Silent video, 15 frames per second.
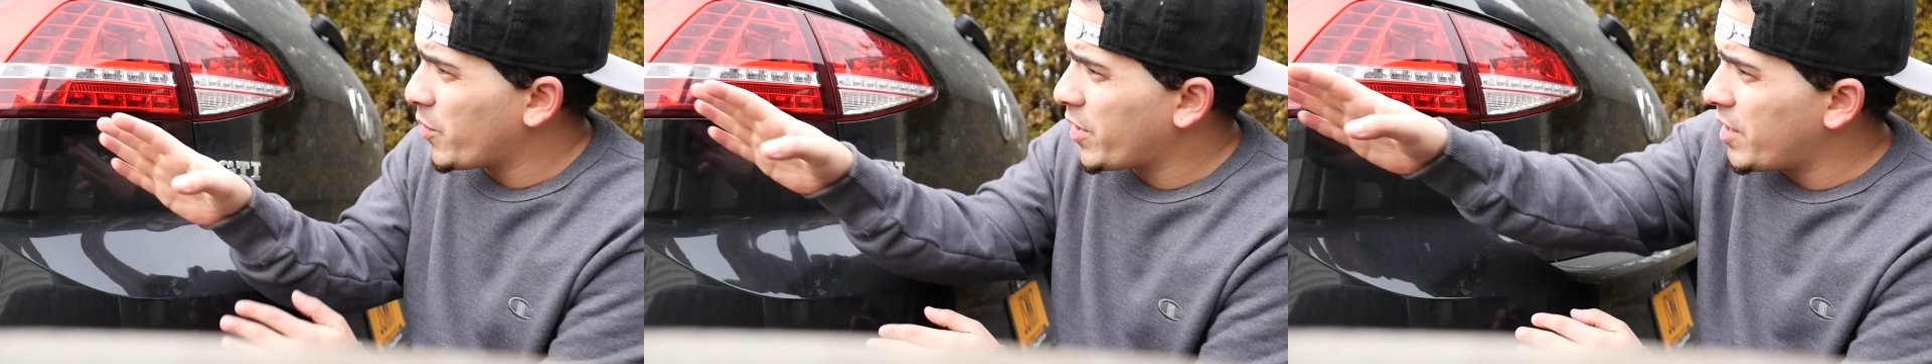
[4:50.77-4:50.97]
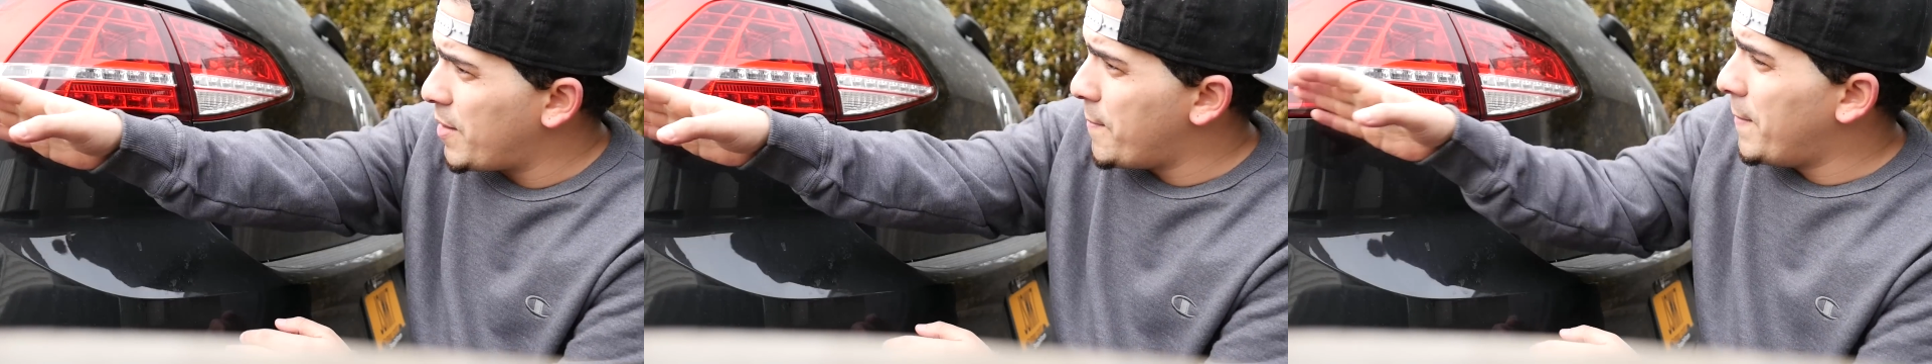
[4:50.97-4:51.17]

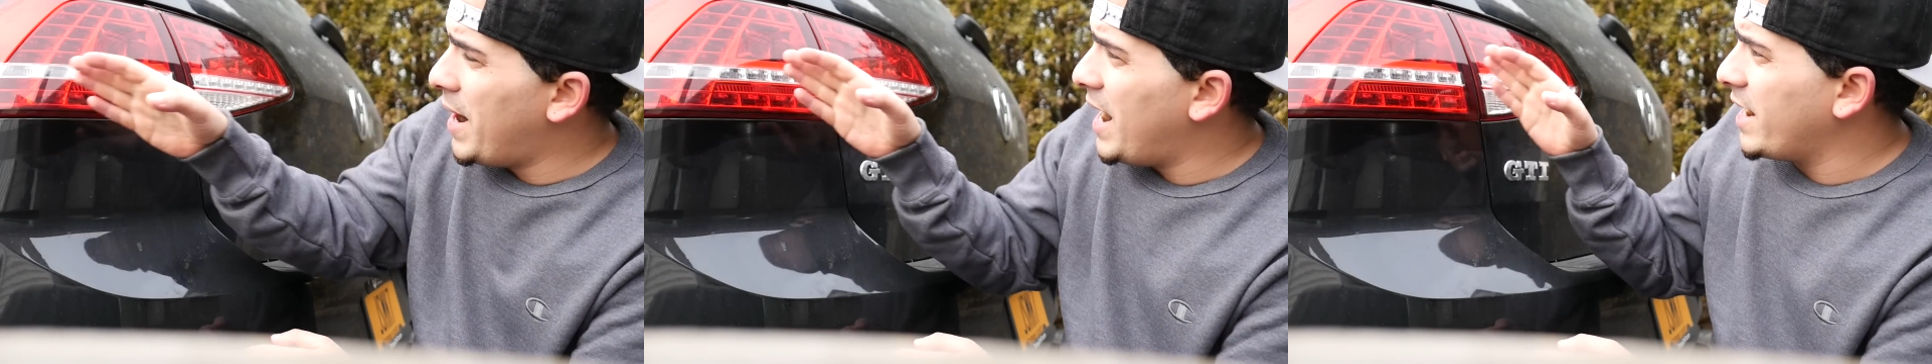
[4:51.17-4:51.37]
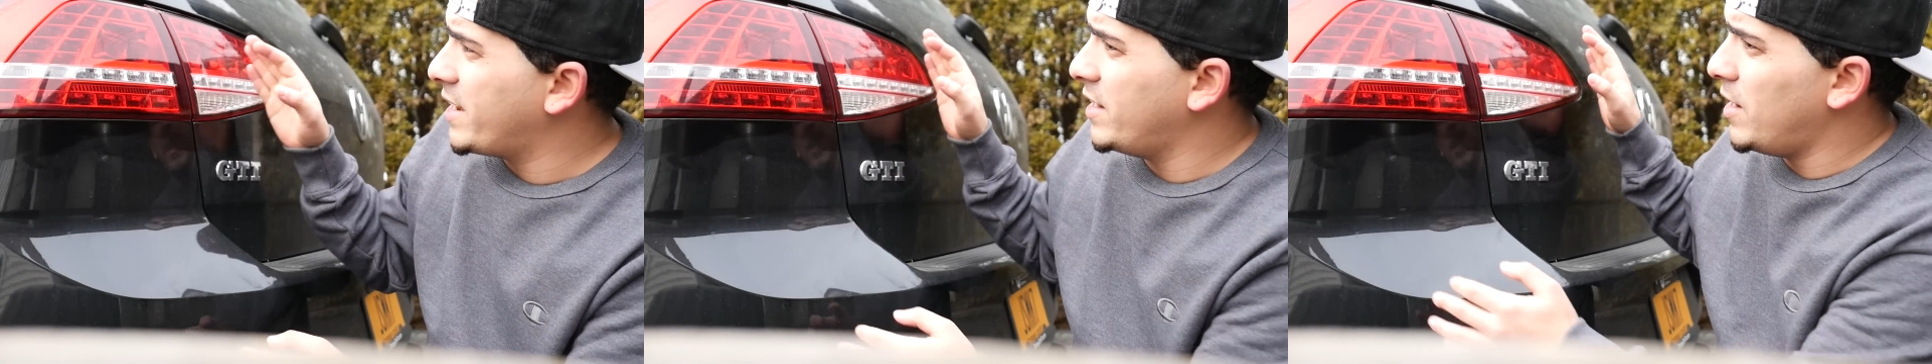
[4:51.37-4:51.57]
We're gonna
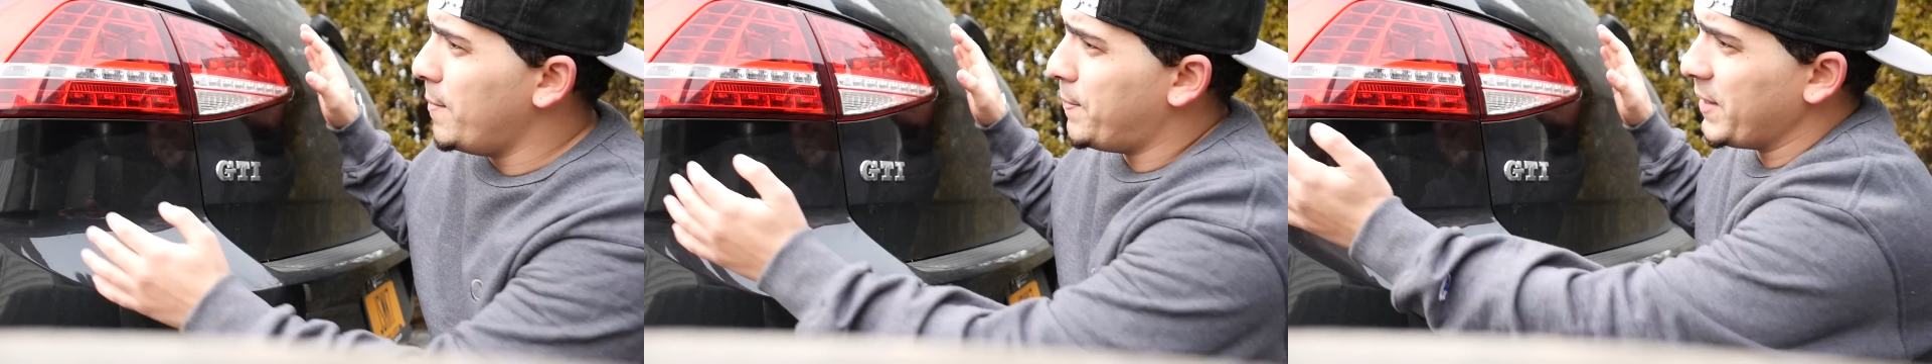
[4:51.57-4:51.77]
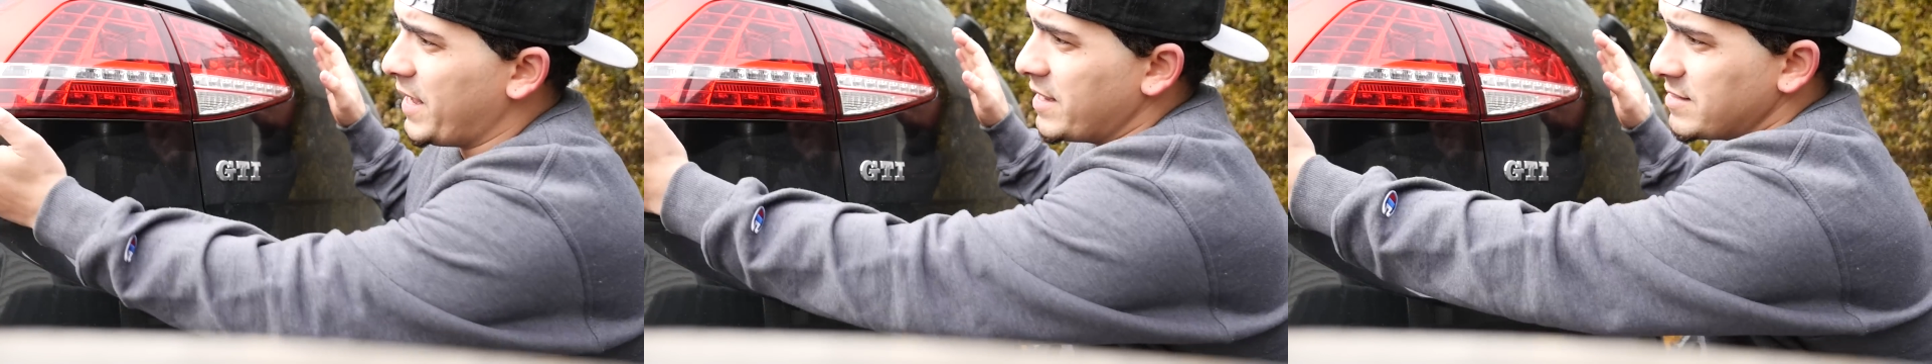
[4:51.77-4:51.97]
mock it
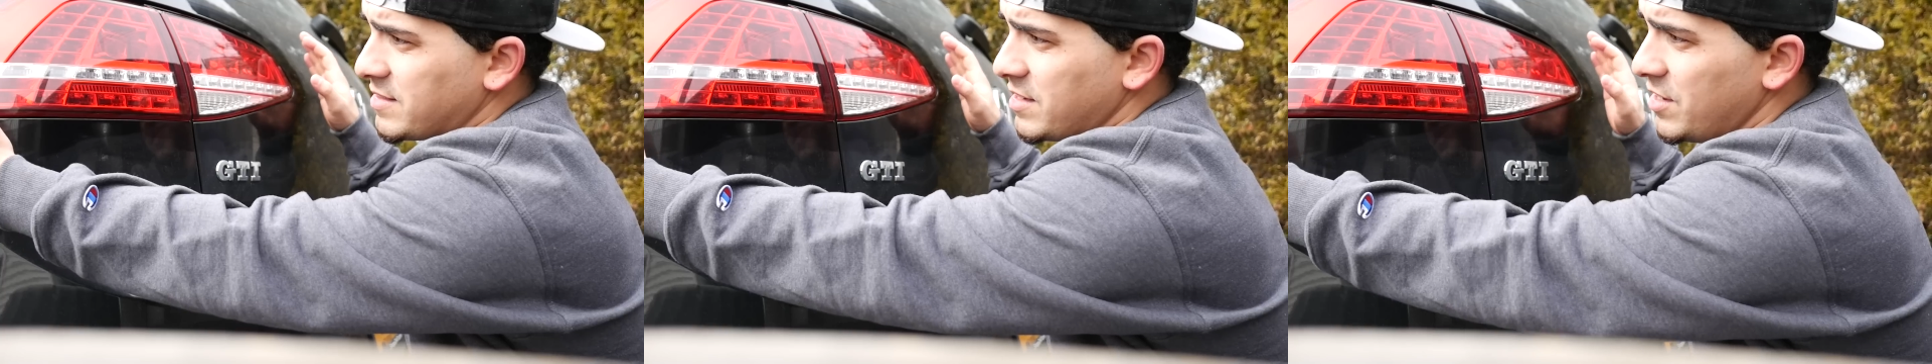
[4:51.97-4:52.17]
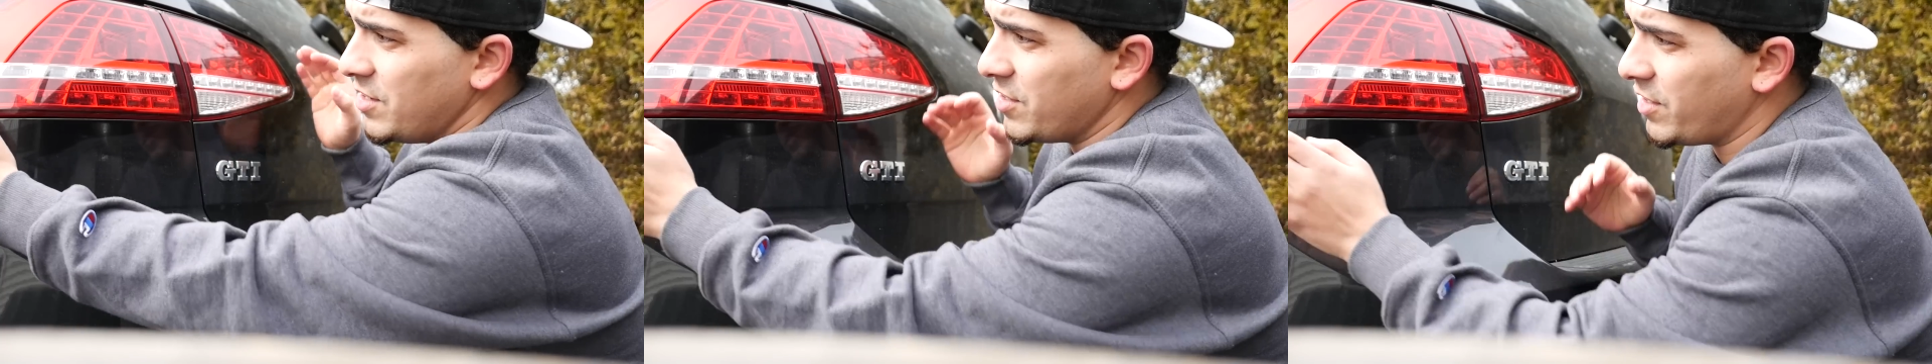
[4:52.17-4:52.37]
up
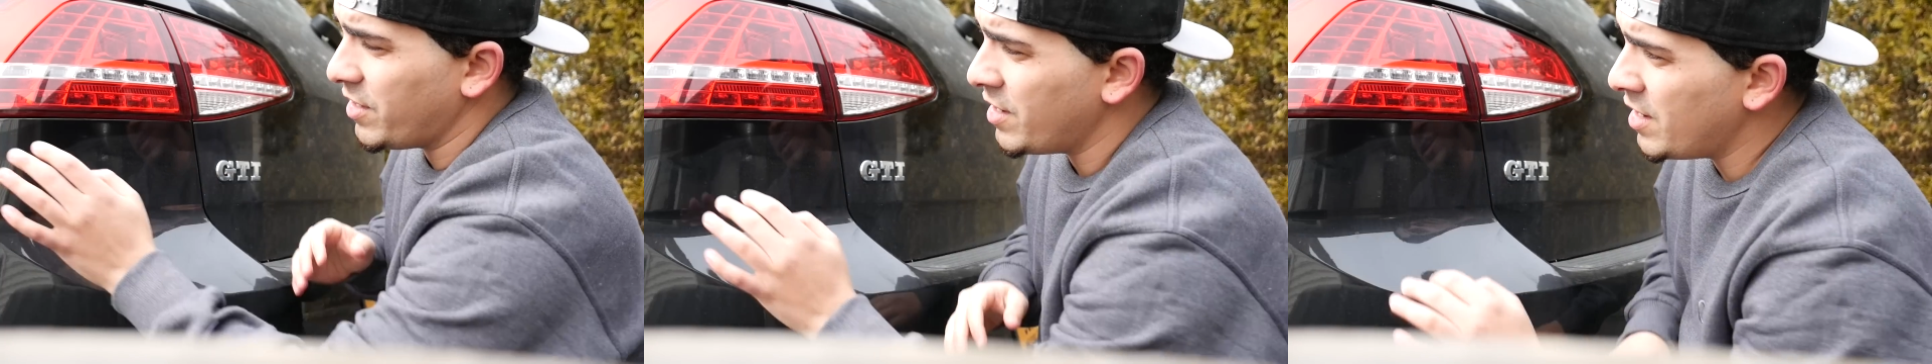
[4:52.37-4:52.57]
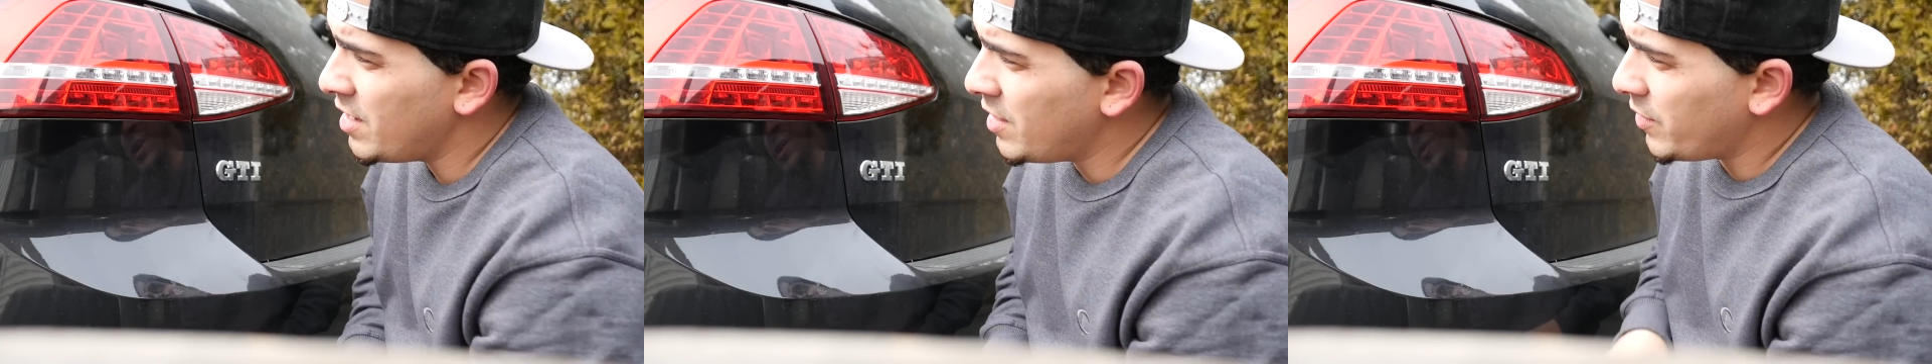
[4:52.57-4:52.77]
against here.